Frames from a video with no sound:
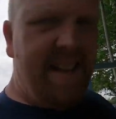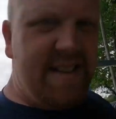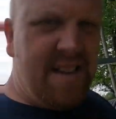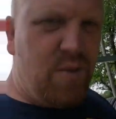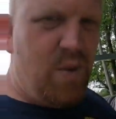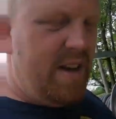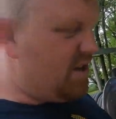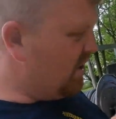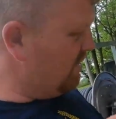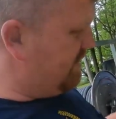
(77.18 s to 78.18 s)
this is what
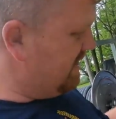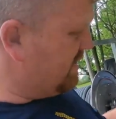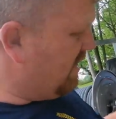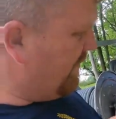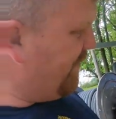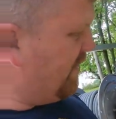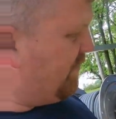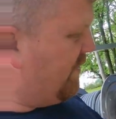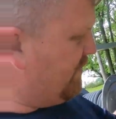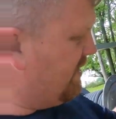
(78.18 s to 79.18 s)
turns this off. This
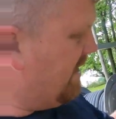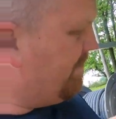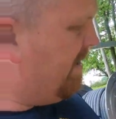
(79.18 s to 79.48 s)
floats up,